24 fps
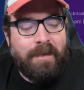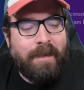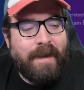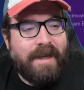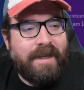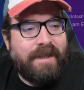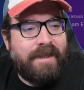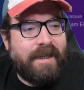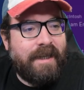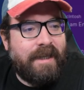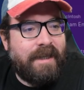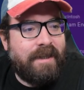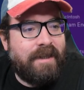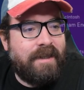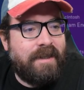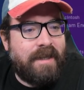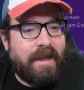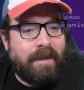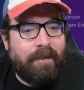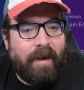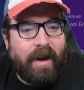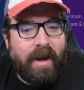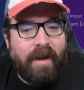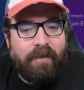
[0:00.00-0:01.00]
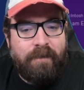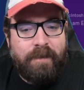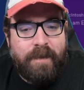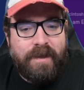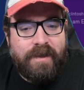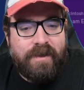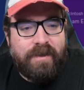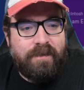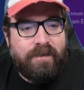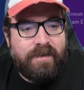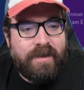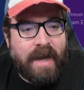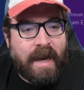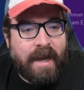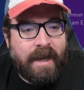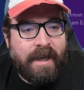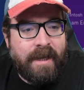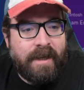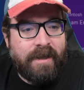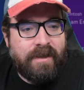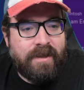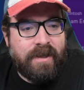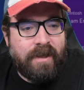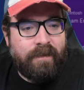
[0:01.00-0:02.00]
meetings, there might have been some
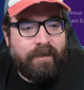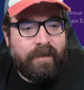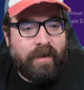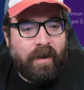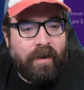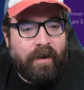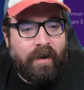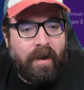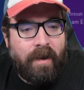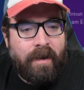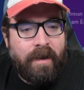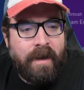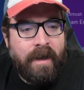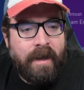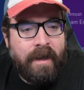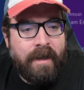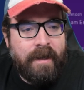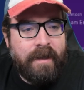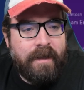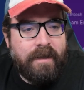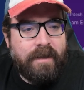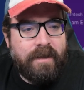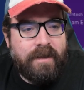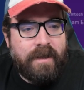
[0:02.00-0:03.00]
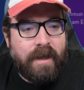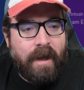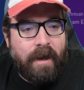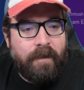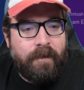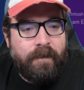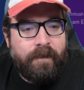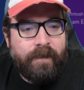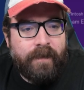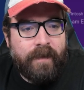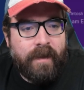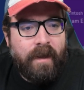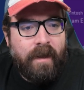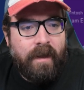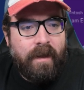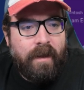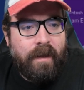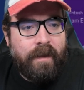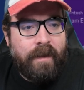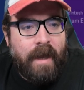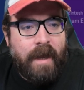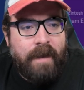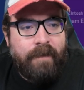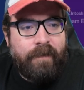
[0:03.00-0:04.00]
sackings that have gone on. So
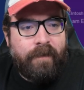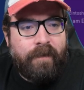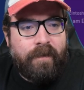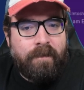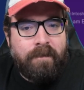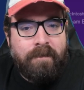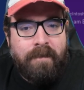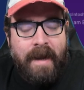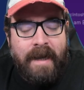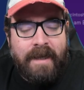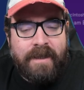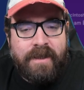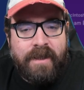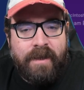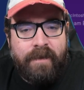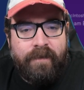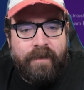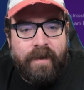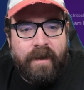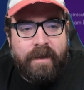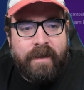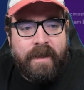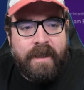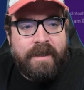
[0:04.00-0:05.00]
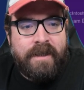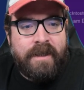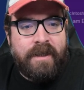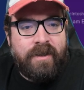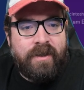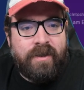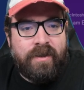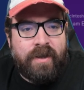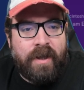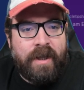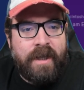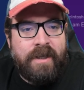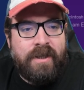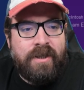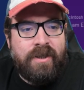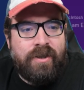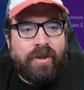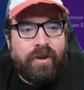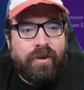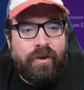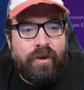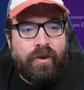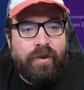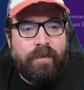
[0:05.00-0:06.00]
they've this is
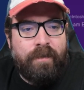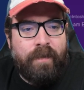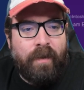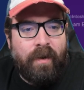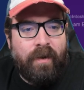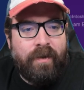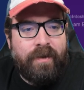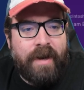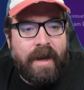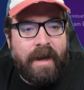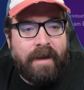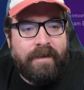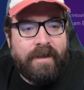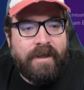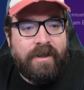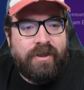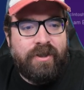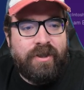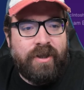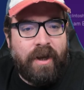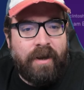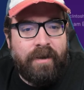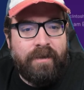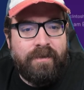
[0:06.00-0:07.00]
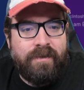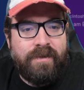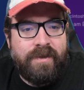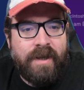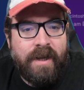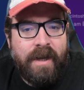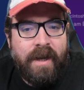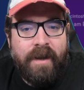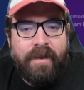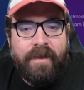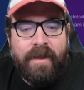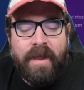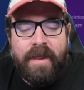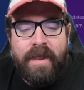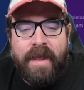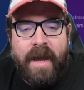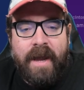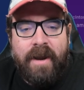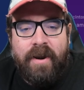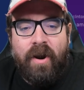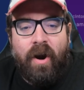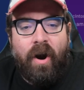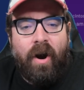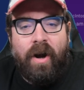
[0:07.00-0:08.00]
the new board now. This shows that
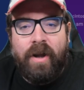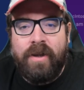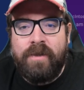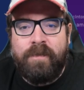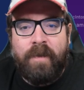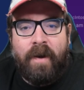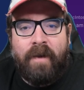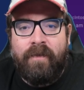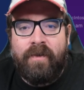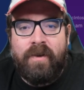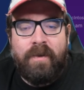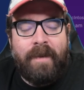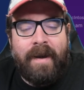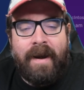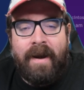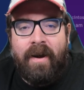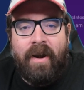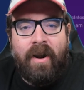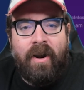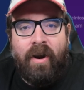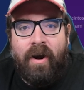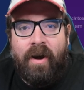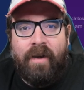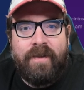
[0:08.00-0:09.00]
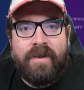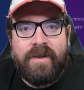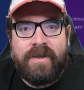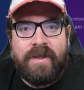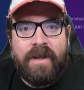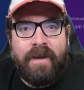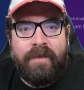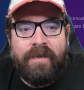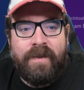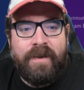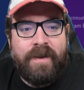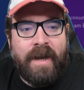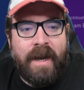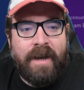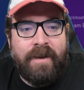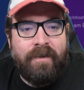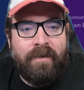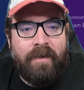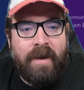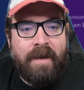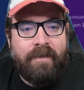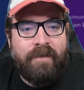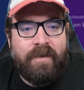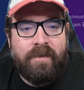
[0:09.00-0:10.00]
they're not as bothered about a lot of the stuff that
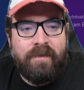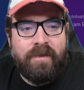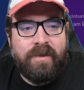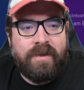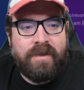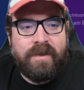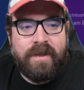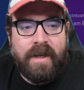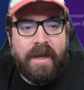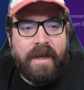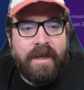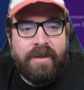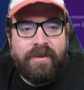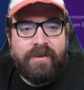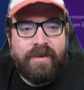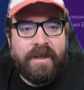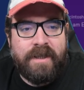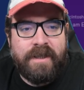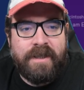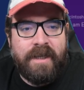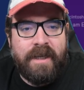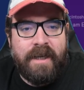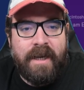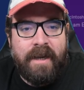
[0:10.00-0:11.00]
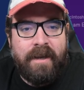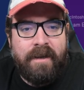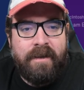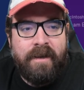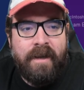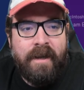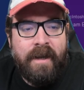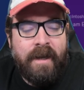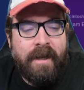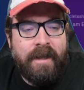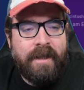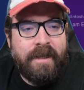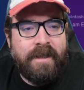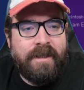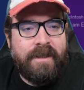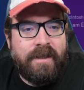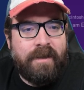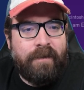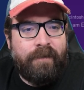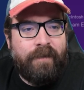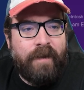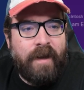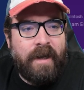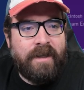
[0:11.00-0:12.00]
Daniel Levy was interested in. This is
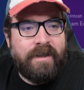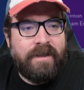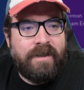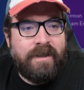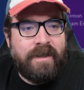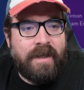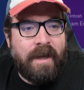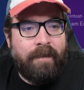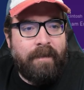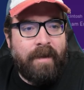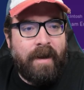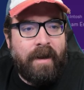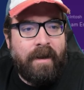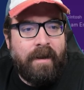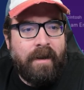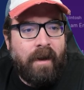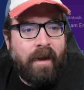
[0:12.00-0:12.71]
the first summer.